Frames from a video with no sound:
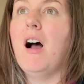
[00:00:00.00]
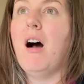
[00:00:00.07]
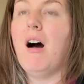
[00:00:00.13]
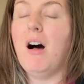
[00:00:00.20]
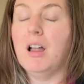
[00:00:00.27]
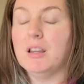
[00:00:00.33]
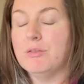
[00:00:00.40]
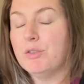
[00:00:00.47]

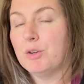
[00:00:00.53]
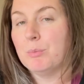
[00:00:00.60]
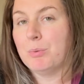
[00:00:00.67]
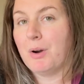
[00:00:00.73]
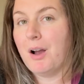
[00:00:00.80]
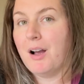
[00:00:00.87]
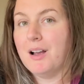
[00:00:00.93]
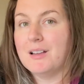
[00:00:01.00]
all of their
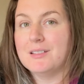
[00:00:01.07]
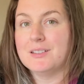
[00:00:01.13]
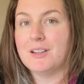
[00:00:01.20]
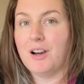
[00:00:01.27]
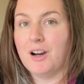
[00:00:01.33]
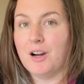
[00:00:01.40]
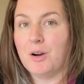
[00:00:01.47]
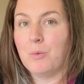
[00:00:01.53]
bras
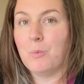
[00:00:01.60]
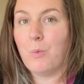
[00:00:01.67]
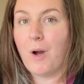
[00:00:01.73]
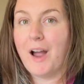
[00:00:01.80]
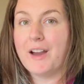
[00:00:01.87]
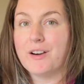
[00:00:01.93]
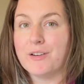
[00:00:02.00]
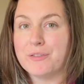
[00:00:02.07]
are
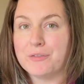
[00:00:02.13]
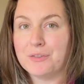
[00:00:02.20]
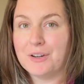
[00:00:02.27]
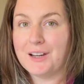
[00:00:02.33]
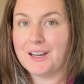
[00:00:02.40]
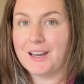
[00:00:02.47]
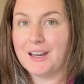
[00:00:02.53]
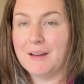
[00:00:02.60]
wire
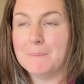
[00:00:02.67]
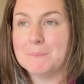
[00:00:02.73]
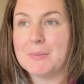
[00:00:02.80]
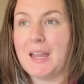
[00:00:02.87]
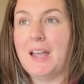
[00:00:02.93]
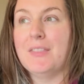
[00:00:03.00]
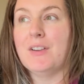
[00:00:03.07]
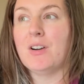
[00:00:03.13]
free,
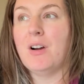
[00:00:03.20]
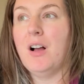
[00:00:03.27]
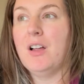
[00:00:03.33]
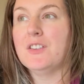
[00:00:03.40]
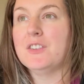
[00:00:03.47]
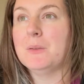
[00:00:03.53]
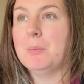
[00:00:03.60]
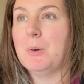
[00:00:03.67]
and they're all
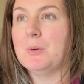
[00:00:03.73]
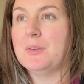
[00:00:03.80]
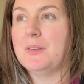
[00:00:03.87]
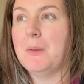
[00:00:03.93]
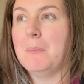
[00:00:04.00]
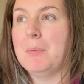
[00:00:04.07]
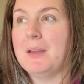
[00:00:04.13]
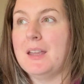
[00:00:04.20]
supposed
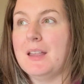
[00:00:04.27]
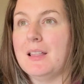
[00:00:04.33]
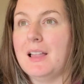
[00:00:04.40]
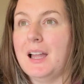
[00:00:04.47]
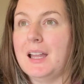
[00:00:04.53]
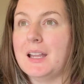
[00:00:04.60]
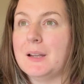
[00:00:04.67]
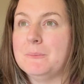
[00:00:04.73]
to be
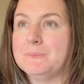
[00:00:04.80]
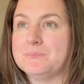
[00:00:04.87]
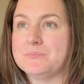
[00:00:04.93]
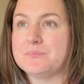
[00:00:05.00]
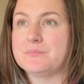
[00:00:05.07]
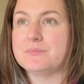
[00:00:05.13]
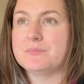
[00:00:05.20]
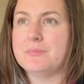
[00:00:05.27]
like
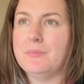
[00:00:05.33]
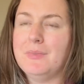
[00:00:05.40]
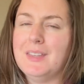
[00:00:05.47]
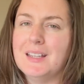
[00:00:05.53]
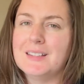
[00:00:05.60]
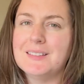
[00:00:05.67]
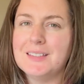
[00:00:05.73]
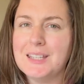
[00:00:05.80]

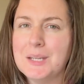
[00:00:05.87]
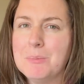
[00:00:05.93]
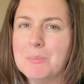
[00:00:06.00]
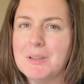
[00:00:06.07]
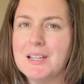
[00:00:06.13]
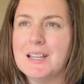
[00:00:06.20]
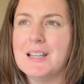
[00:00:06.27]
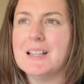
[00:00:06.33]

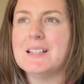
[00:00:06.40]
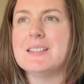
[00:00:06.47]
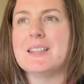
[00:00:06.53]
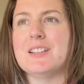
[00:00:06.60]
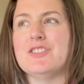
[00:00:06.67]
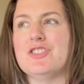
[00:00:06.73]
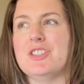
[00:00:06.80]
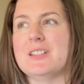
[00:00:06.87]
seamless
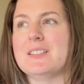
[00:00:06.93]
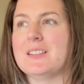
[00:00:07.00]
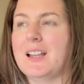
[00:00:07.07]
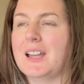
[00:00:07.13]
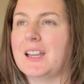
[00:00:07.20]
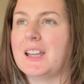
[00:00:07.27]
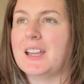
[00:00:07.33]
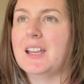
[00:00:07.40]
and just
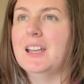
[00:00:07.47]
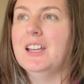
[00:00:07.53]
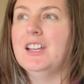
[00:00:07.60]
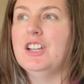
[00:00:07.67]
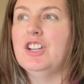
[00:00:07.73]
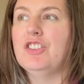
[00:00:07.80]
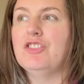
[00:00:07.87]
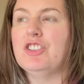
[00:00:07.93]
like
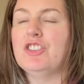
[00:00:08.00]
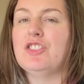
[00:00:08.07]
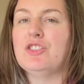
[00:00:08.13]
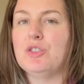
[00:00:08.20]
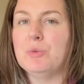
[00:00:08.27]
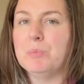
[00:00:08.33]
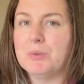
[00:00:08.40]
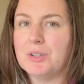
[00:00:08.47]
just
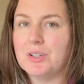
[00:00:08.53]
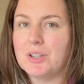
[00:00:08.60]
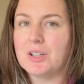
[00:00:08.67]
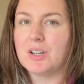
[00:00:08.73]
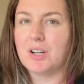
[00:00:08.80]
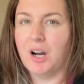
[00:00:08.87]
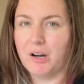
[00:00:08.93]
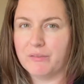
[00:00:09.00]

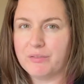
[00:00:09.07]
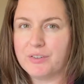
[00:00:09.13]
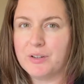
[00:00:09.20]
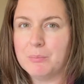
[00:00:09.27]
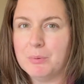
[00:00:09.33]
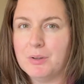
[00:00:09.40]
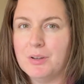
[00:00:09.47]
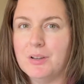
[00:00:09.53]
super
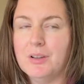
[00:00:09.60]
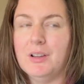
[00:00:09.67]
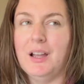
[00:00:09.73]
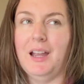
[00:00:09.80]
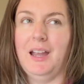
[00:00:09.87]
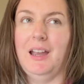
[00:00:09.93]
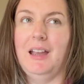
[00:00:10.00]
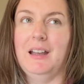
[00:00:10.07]
comfortable,
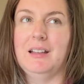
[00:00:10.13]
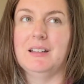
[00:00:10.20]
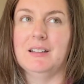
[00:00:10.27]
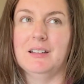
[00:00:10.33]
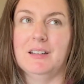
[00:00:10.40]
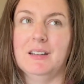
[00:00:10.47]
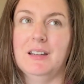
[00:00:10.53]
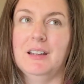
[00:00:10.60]

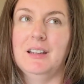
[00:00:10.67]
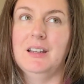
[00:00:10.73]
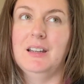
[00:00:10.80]
and